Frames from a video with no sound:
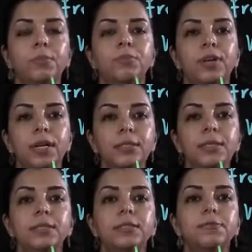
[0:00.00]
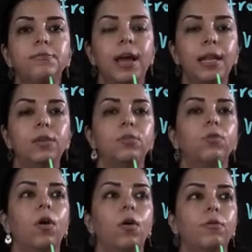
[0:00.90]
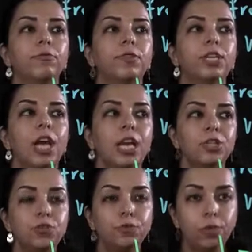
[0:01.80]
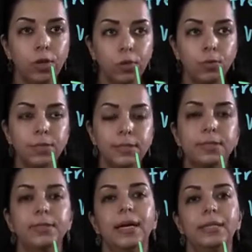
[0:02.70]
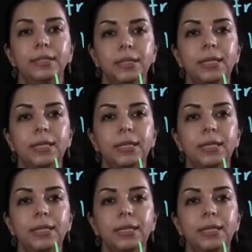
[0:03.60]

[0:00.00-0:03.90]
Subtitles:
present value of cash flows that